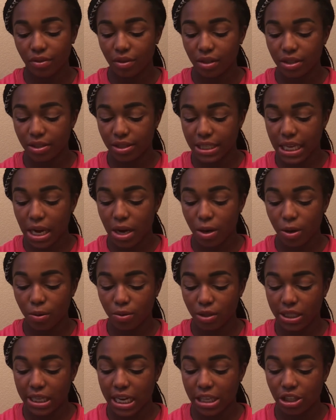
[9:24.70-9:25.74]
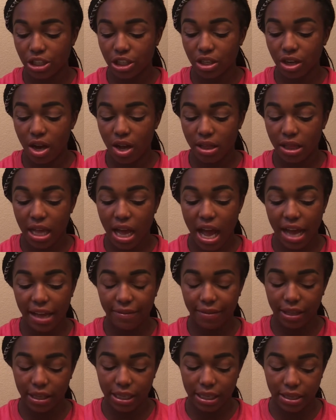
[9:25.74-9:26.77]
So touching on the
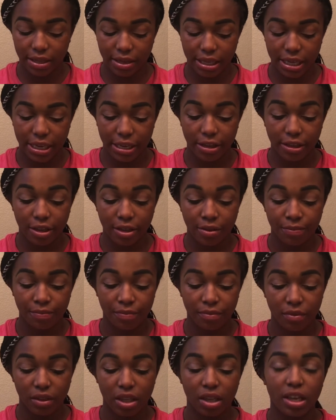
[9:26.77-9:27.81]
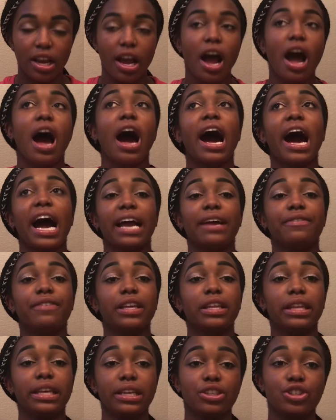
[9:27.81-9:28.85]
Ivy League thing,
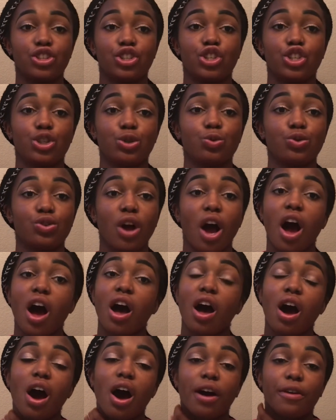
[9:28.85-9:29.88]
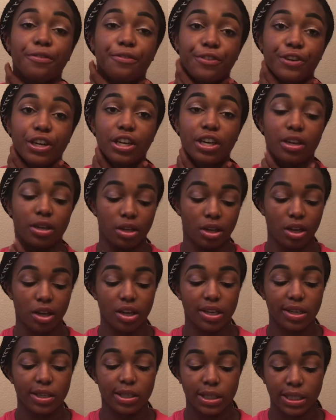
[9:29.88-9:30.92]
Ivy Leagues do not offer
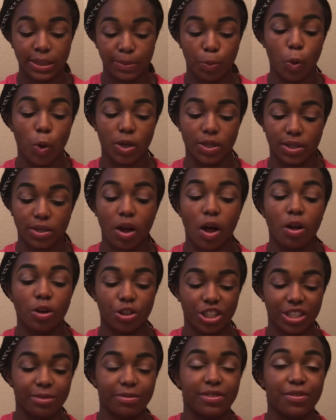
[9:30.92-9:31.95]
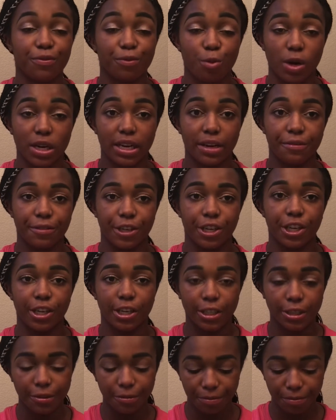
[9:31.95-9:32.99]
sports scholarships from what I've
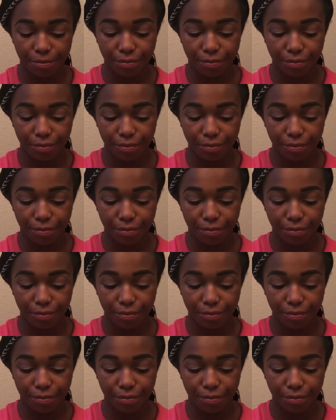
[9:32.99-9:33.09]
heard.